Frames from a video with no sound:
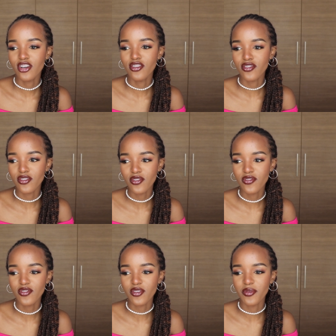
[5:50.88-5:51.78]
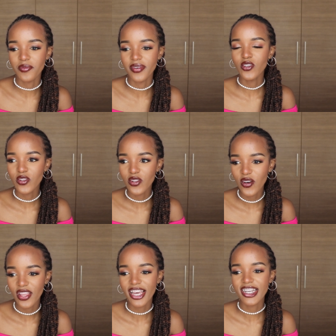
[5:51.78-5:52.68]
grow from, you
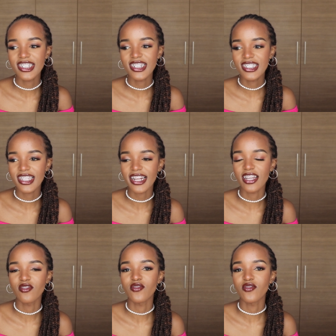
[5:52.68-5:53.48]
know, like she started